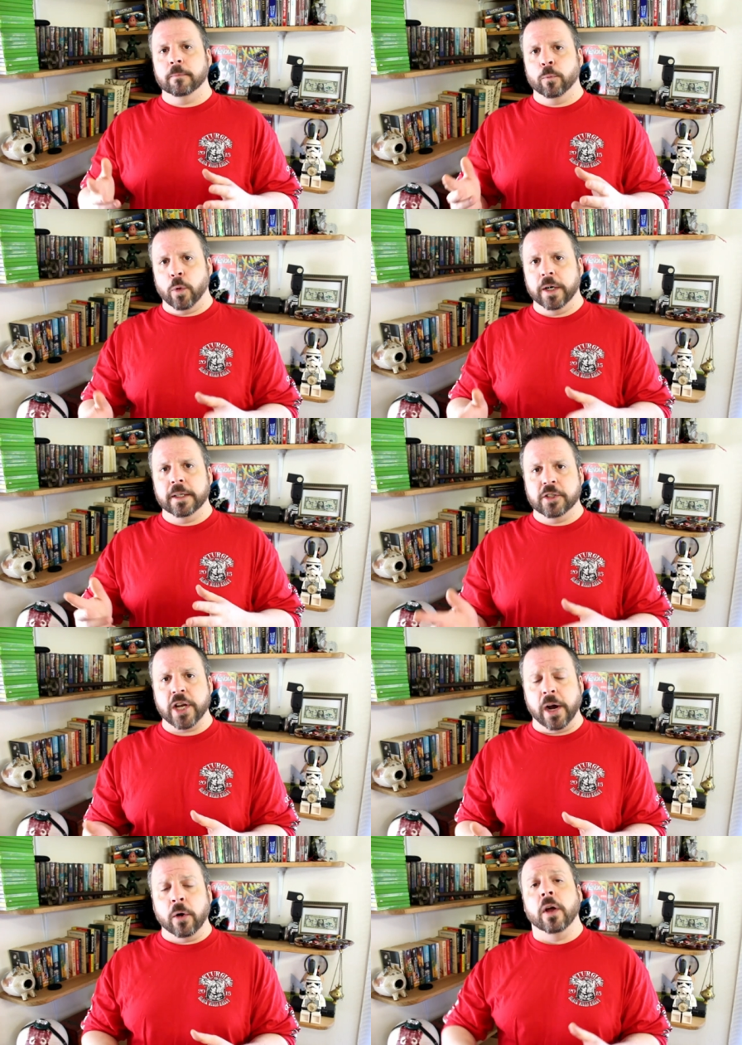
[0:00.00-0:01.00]
run in the
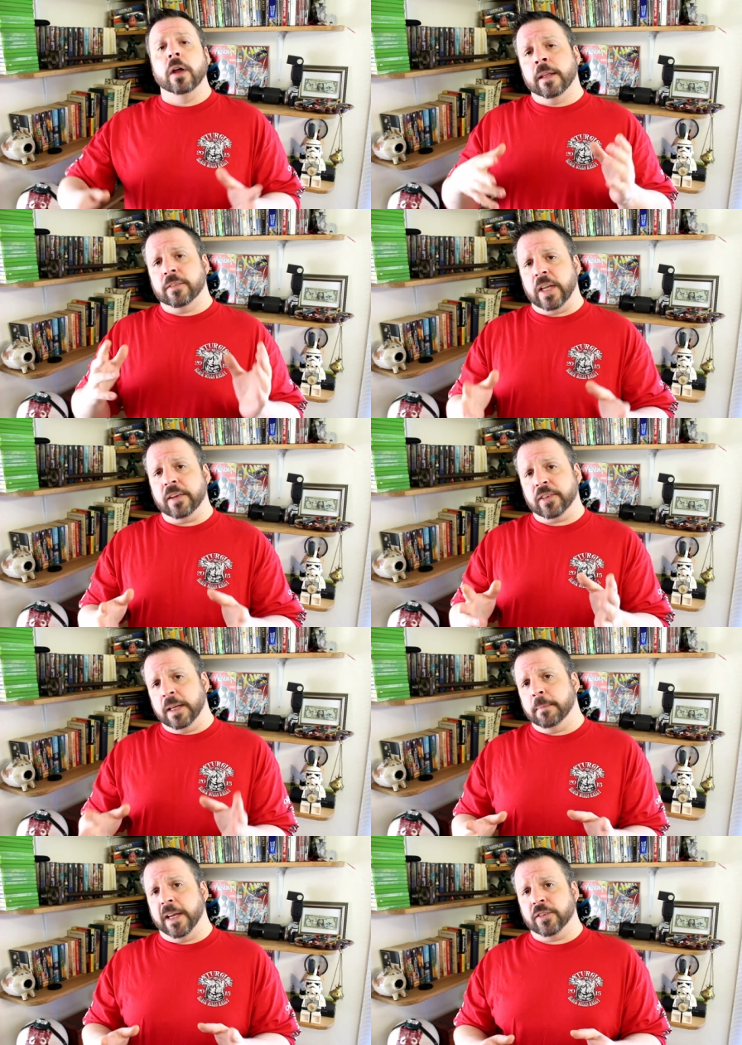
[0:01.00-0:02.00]
jail that takes
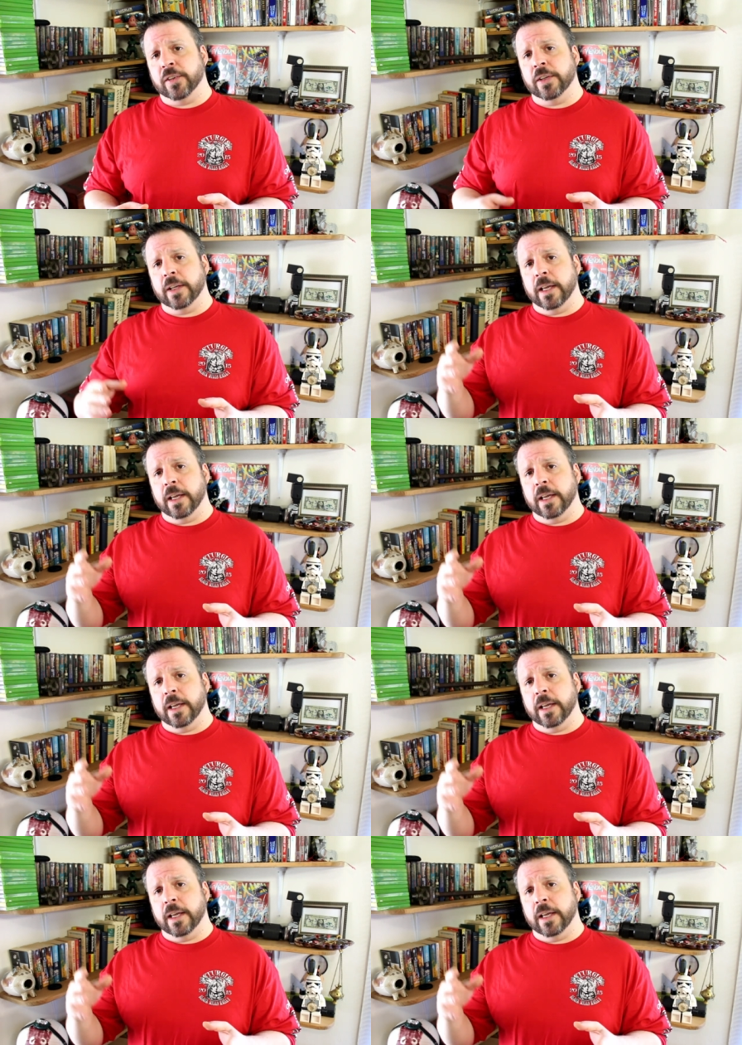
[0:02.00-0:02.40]
inmates